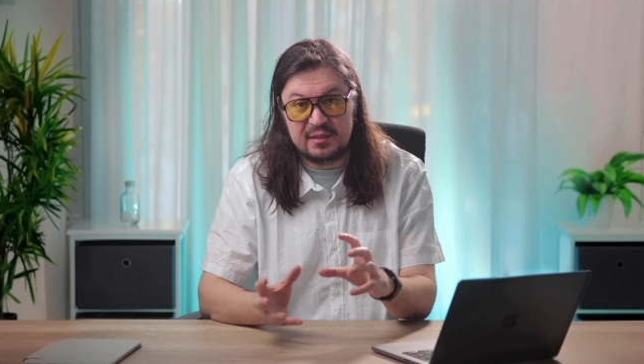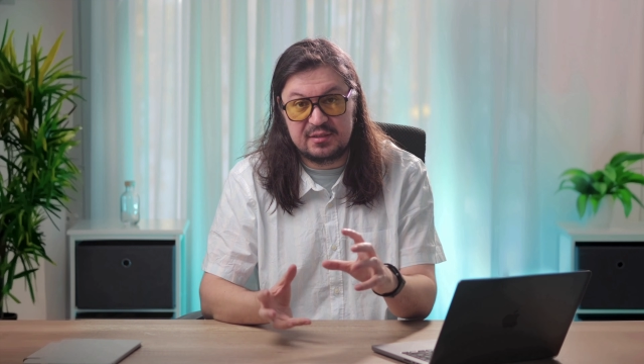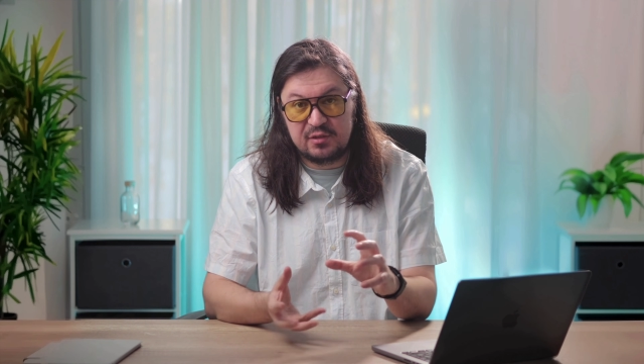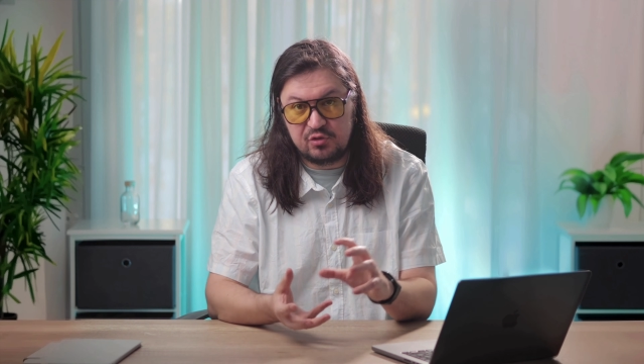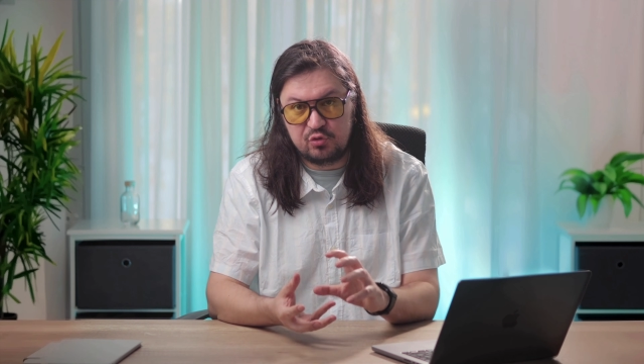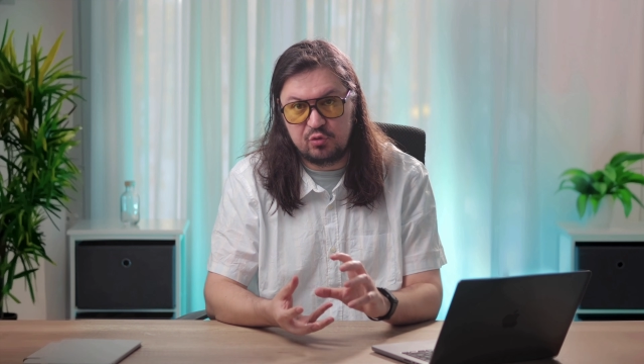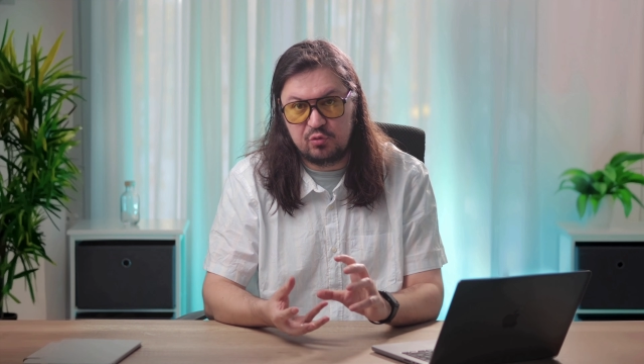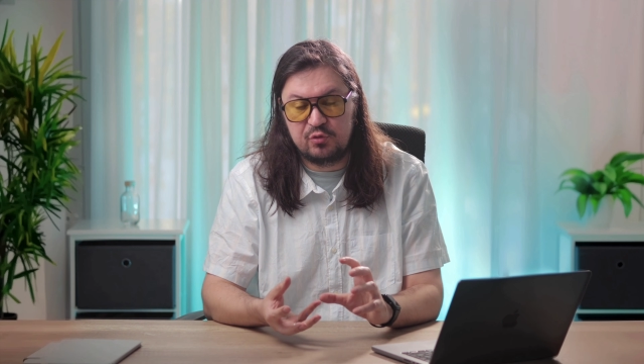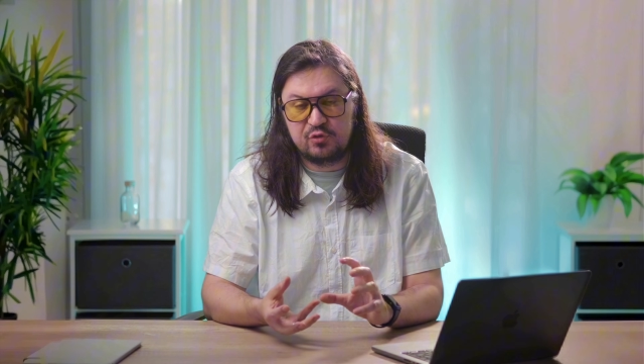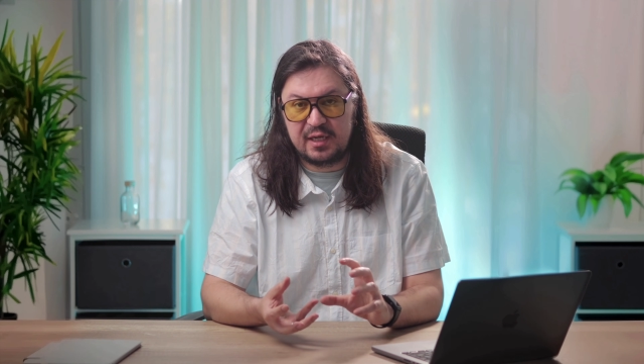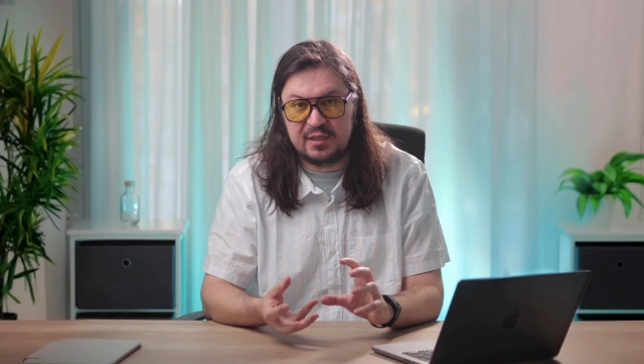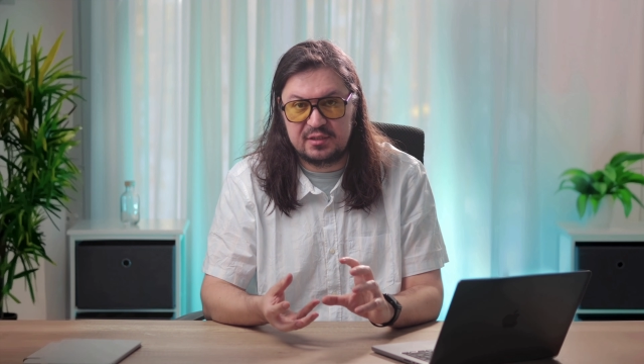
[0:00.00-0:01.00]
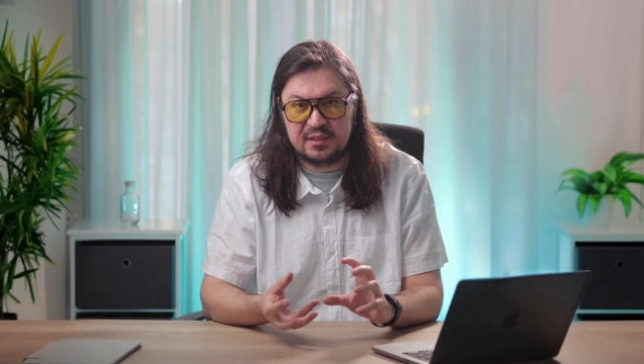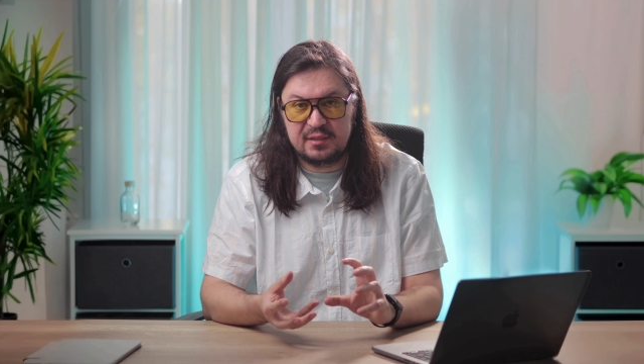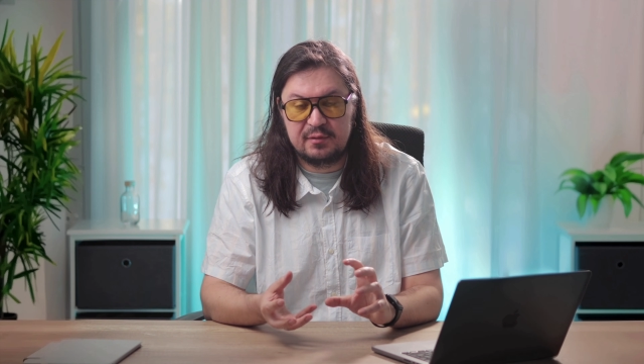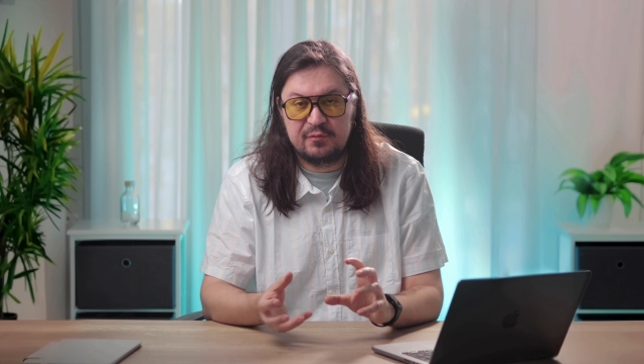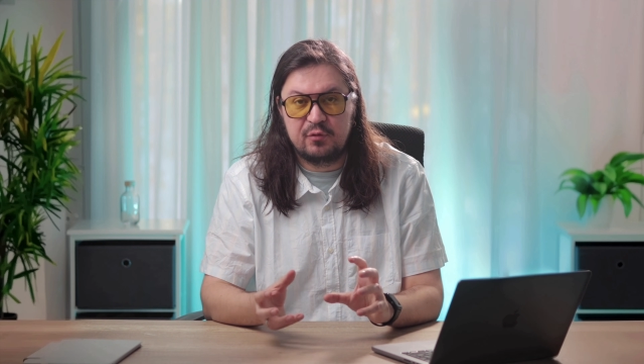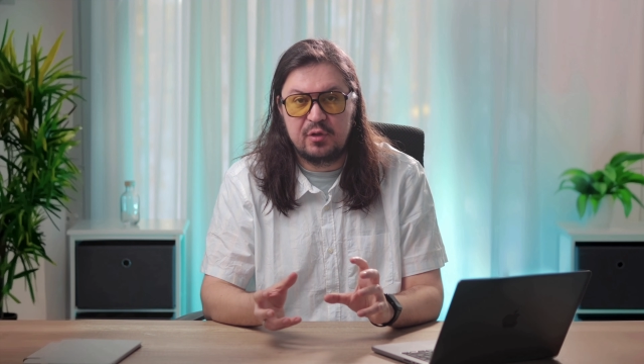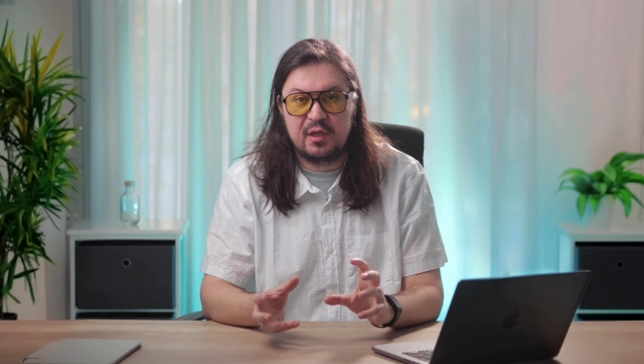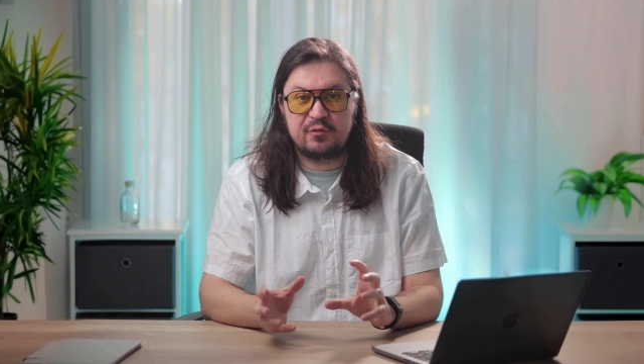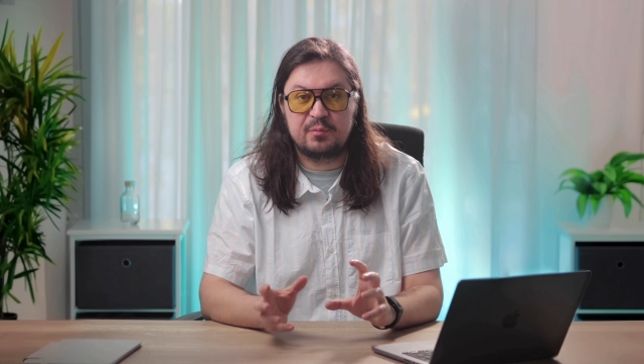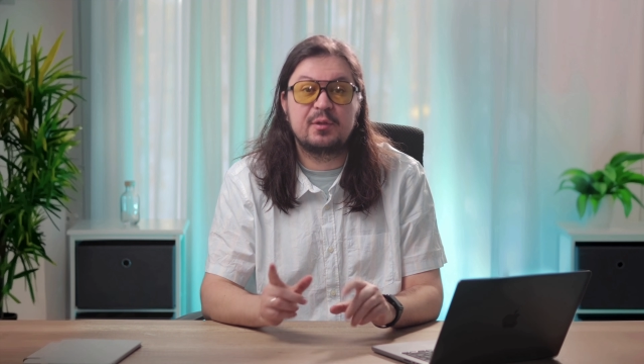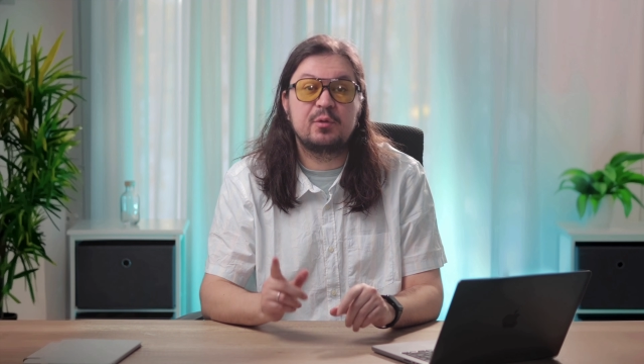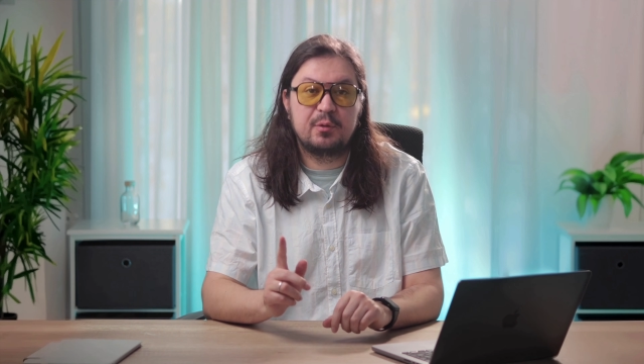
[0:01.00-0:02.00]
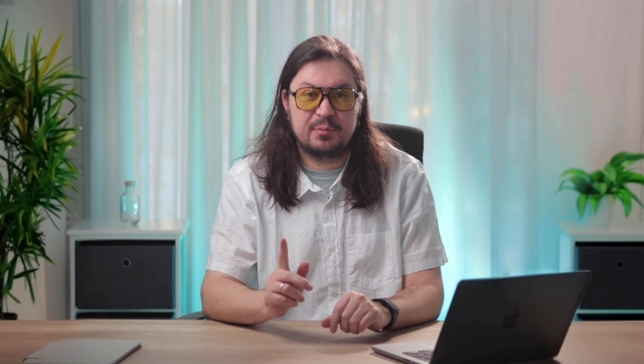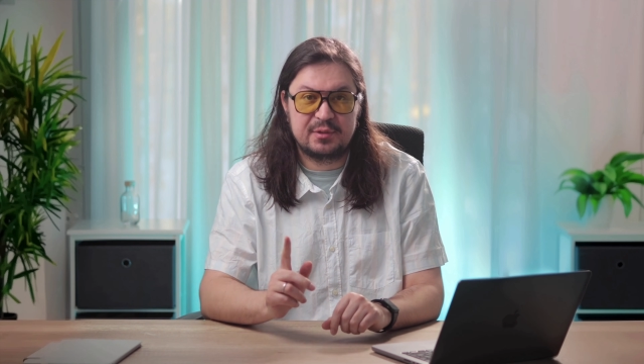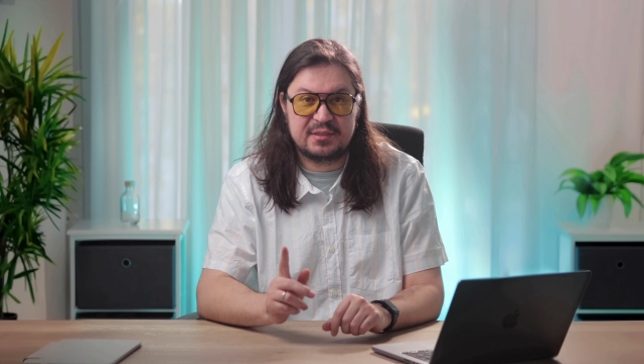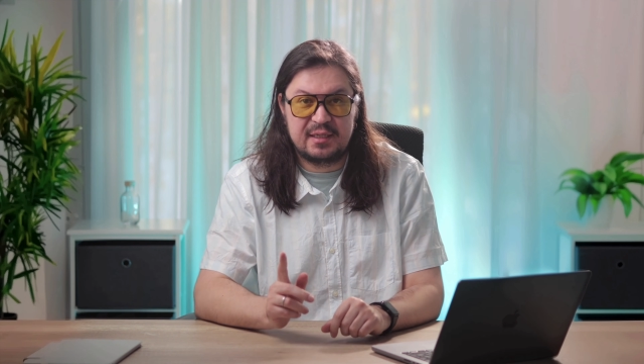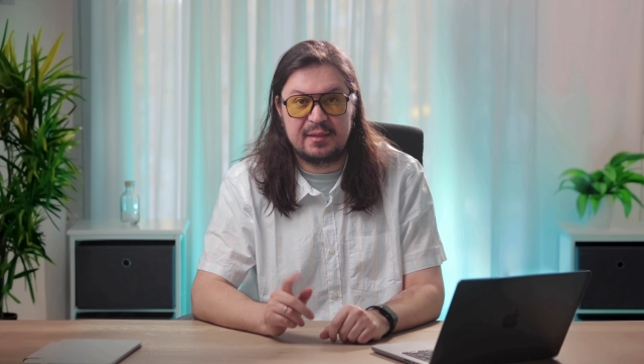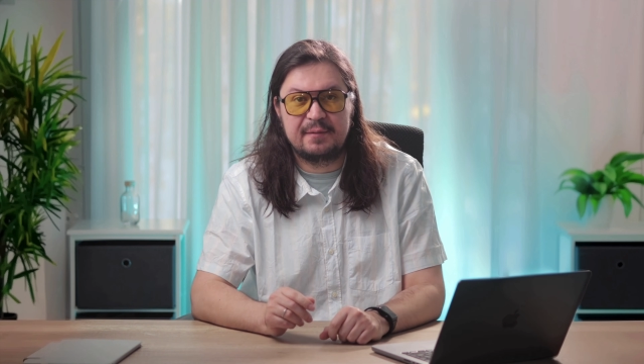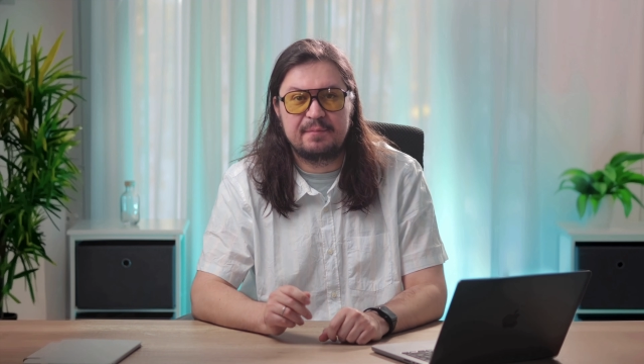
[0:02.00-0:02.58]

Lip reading: is a true tragedy for government web design.